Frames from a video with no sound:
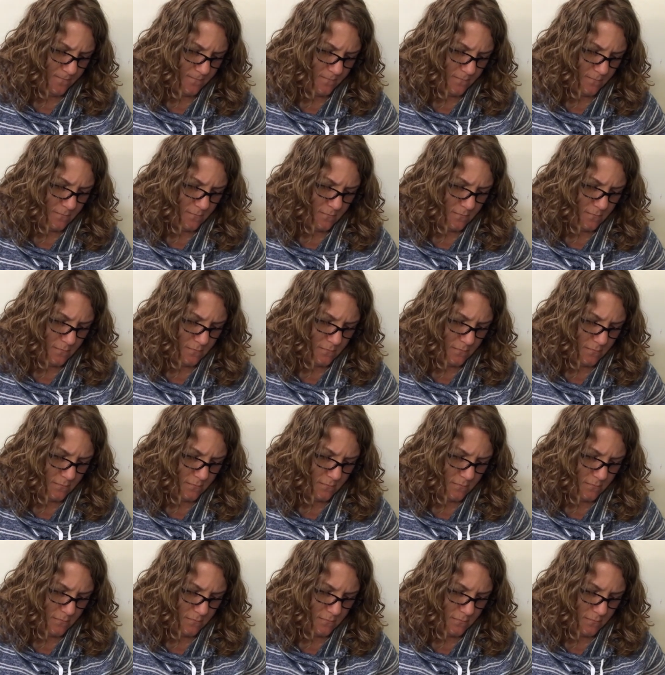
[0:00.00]

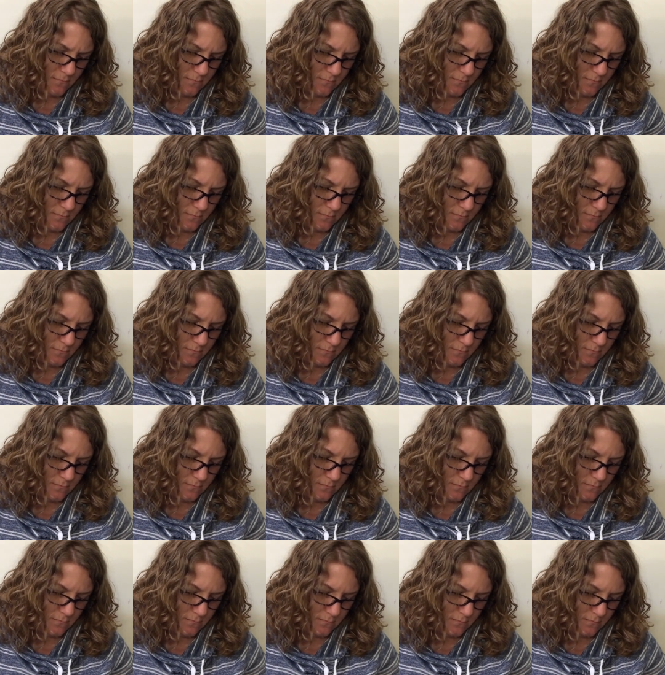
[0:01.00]

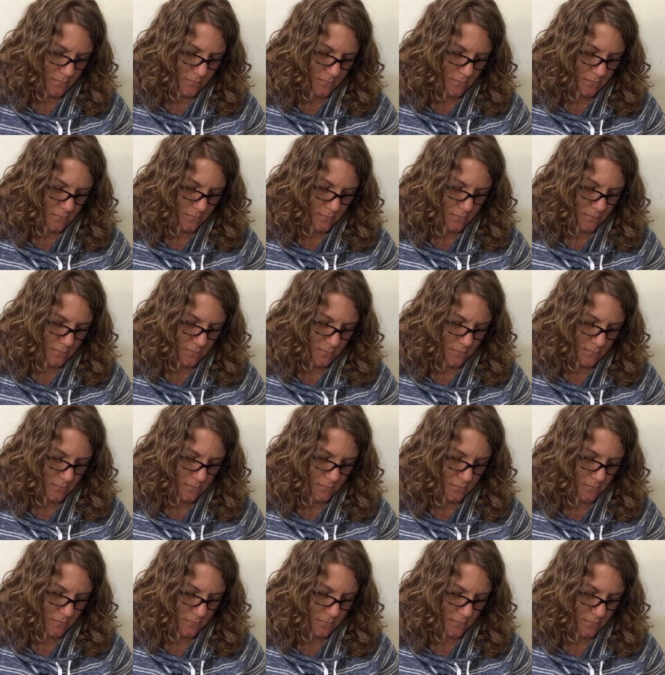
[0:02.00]

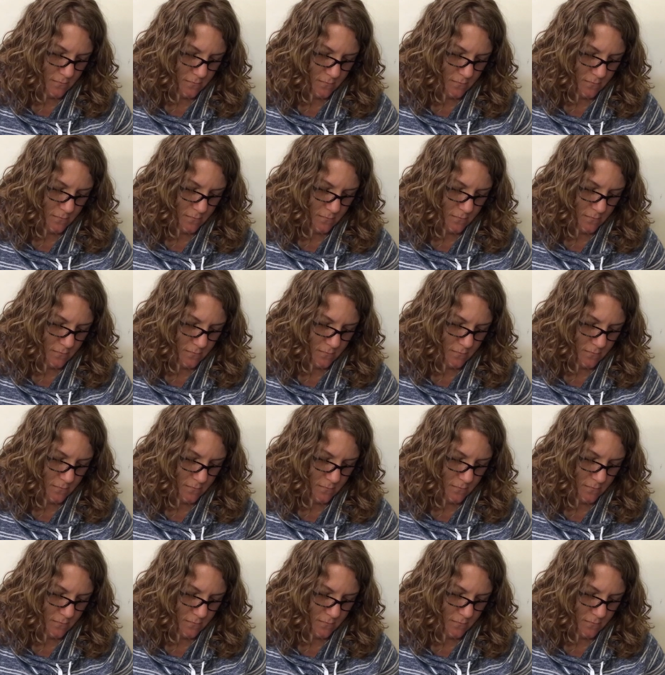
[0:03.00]
No one is speaking in this clip.